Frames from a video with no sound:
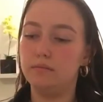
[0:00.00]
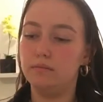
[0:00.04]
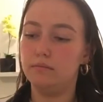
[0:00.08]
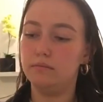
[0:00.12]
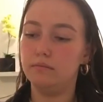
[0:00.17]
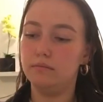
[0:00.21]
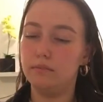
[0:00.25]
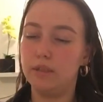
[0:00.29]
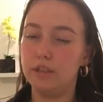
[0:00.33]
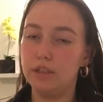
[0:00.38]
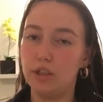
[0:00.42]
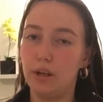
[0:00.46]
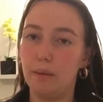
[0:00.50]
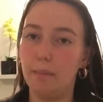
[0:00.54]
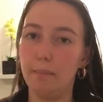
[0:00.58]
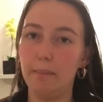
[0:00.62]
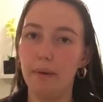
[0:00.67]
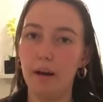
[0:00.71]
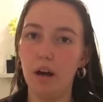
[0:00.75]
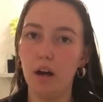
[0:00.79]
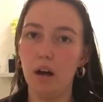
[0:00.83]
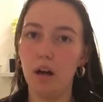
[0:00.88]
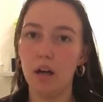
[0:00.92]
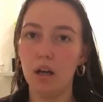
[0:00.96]
my
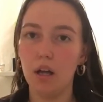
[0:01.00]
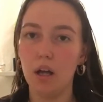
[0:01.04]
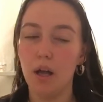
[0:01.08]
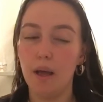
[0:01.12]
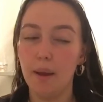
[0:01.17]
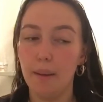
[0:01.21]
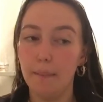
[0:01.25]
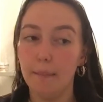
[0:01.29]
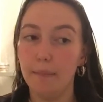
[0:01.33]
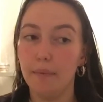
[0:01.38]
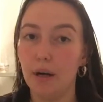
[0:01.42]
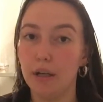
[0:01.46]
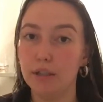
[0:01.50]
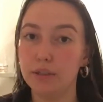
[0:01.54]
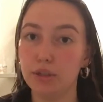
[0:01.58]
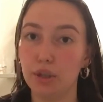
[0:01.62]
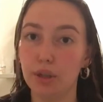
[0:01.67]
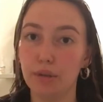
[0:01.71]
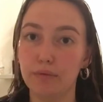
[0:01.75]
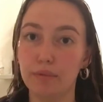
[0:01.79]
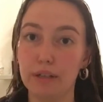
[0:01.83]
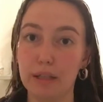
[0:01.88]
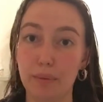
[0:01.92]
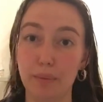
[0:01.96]
jumper, but I don't
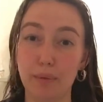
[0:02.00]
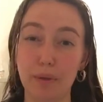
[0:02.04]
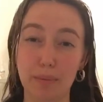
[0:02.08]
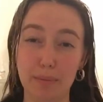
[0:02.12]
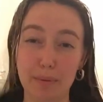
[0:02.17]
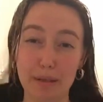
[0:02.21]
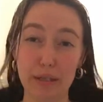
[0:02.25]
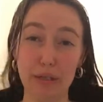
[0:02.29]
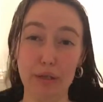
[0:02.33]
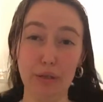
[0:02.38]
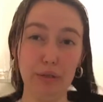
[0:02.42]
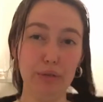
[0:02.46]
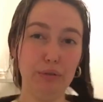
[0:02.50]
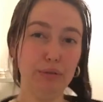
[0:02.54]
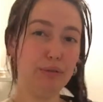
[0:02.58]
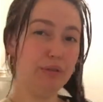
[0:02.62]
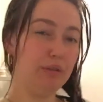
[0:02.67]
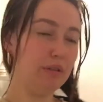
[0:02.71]
really want to be nude.